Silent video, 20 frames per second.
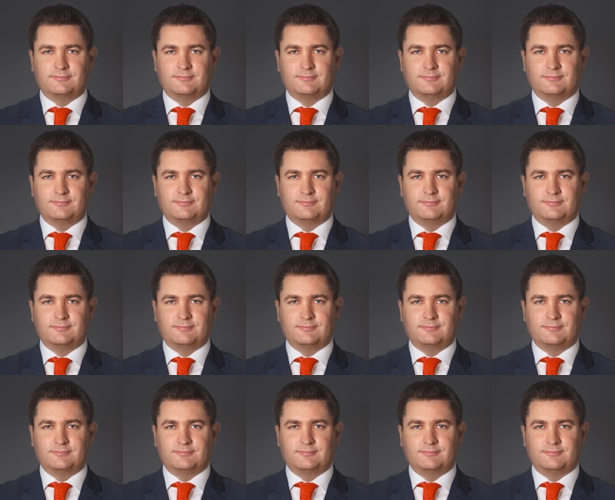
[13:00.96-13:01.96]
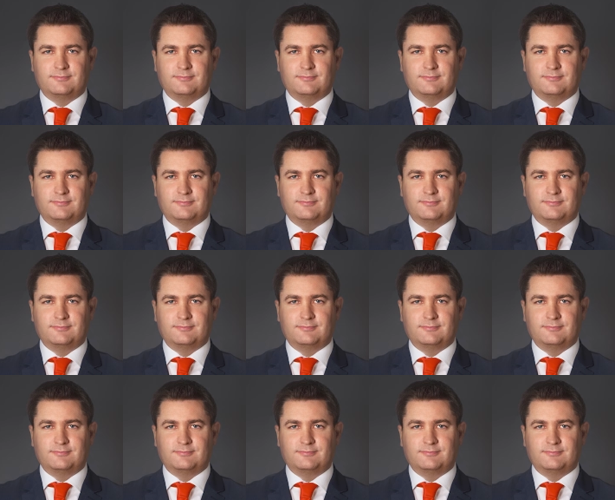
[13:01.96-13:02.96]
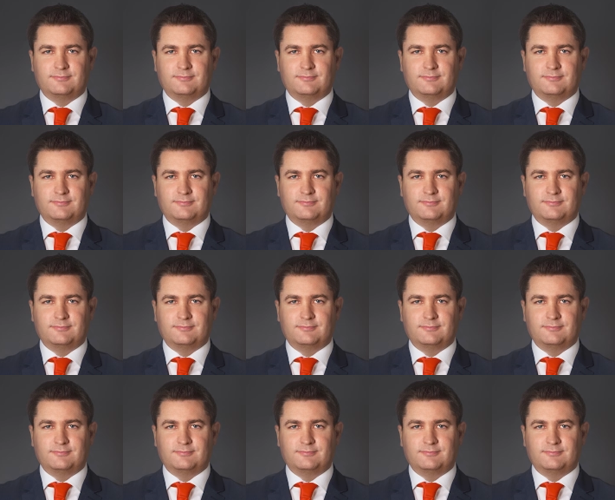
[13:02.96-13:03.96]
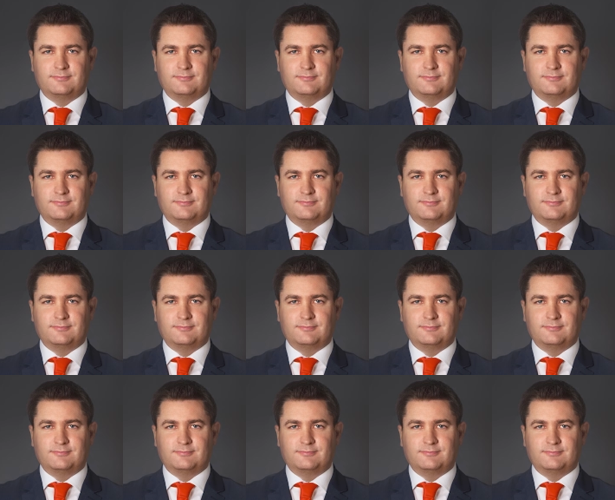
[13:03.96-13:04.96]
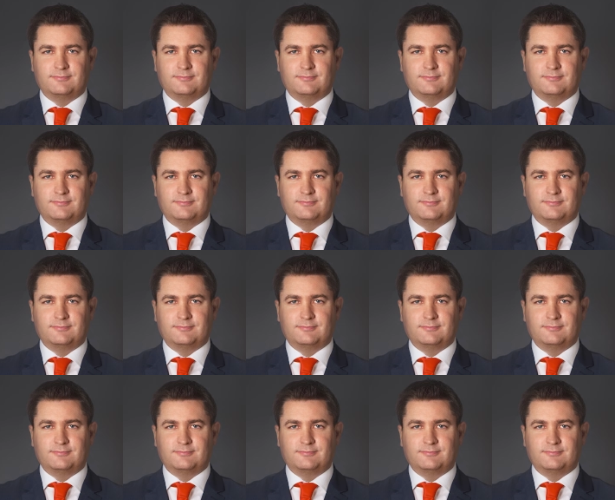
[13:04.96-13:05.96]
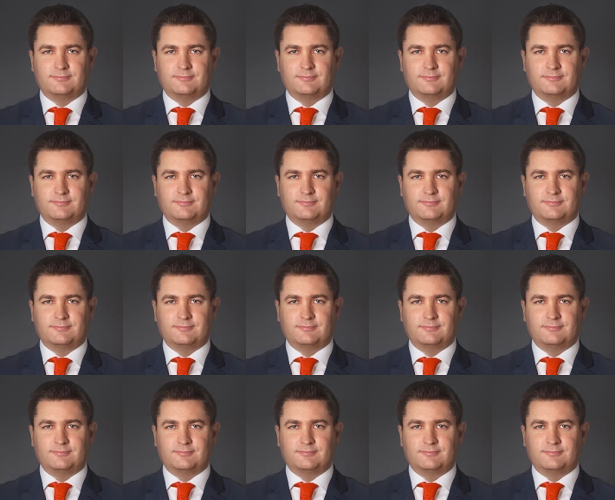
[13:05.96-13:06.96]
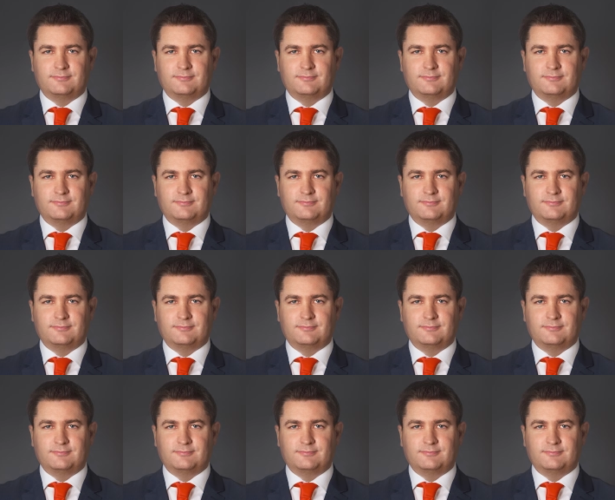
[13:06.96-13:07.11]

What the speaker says: This is a still picture; no speech is visible.